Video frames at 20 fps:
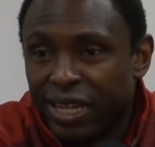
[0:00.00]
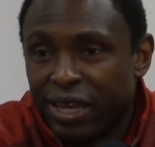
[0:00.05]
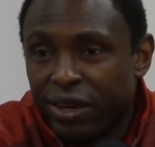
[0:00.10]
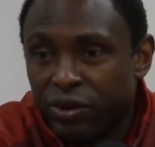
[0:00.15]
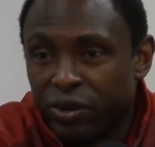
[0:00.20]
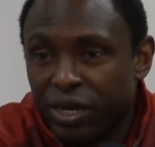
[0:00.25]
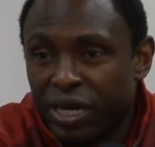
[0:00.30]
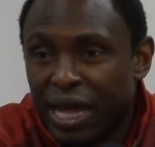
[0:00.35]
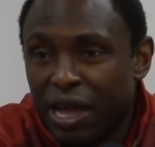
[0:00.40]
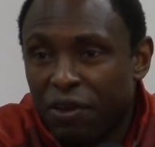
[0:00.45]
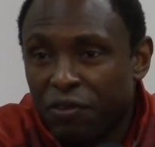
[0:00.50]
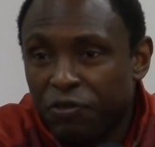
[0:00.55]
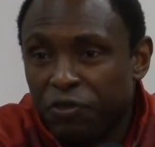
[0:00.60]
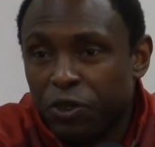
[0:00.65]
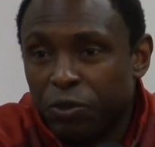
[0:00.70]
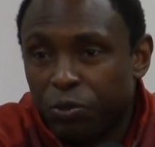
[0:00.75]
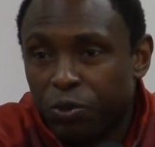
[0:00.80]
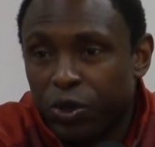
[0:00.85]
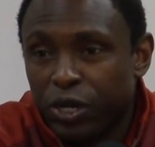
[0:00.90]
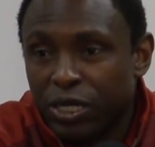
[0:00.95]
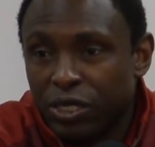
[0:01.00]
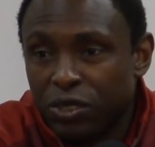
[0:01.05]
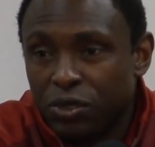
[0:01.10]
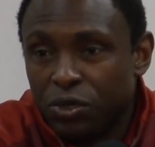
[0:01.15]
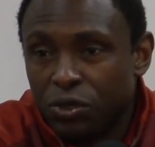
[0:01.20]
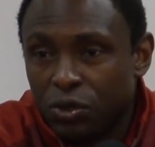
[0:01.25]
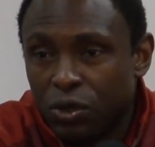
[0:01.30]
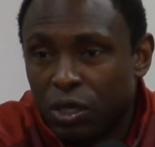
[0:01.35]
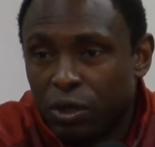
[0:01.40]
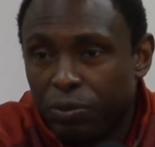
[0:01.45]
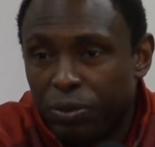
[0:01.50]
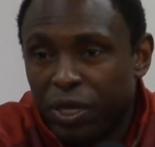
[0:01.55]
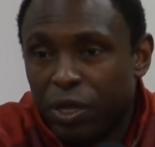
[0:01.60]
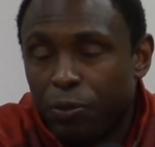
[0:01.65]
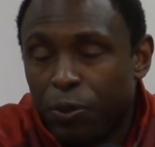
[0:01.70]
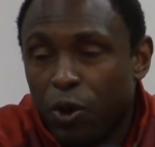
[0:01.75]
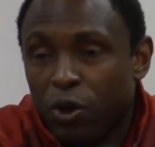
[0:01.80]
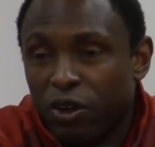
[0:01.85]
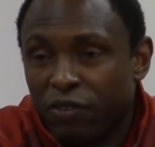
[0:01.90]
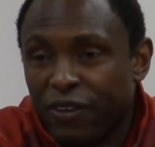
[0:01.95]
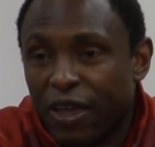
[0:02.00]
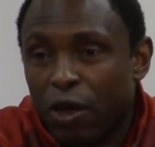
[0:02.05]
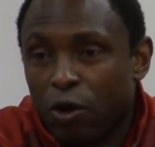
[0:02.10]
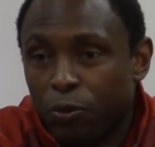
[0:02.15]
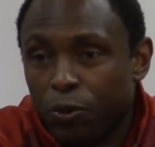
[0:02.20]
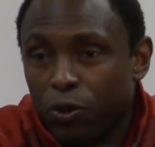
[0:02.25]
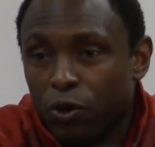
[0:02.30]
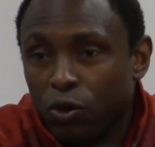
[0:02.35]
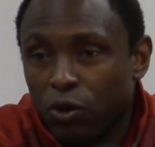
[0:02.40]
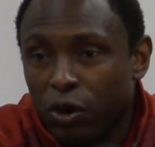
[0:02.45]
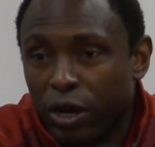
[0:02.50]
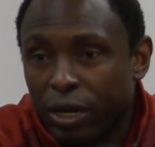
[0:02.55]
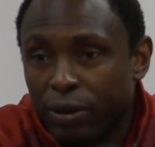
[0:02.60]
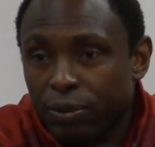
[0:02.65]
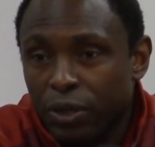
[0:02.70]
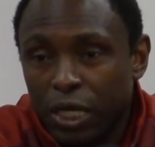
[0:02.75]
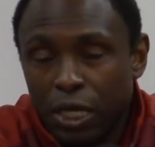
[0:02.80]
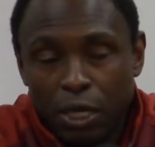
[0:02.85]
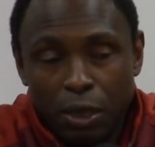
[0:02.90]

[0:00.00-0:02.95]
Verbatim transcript: that are in our footprint to uh, be a part of our program.